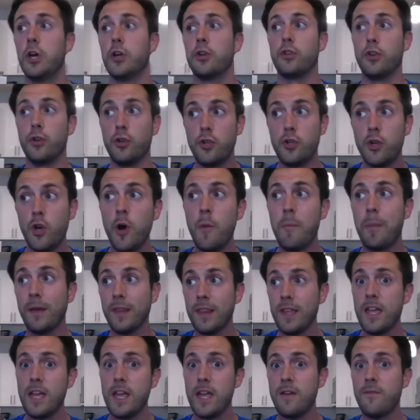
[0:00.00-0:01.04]
do you
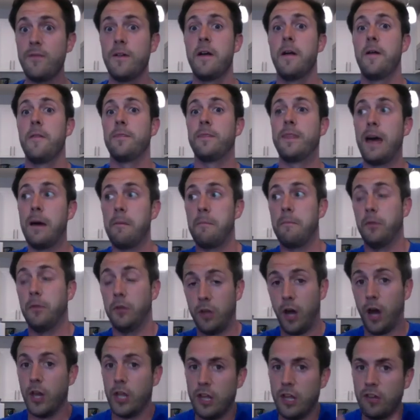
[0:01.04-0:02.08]
believe that,
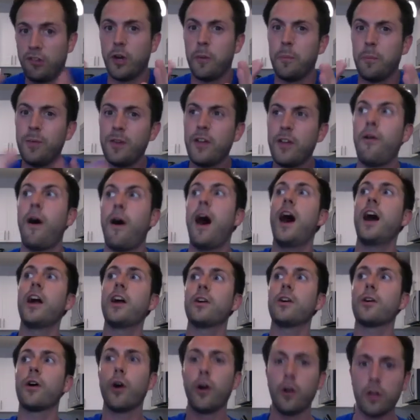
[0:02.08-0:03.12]
is your belief higher
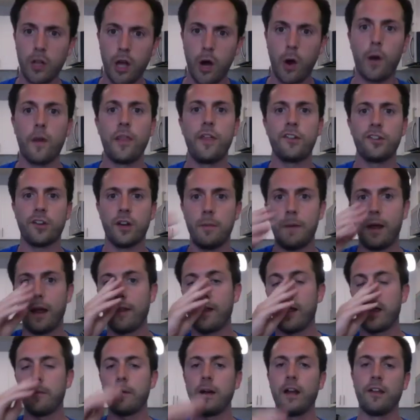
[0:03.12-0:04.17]
or lower that you're going to make a
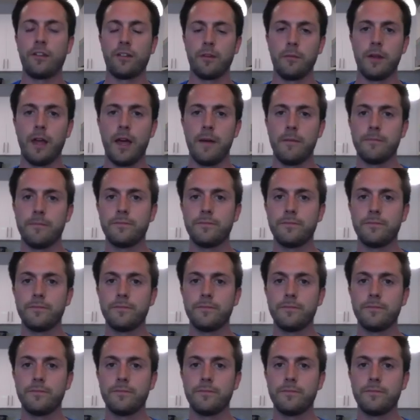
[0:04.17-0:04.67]
lot of money someday?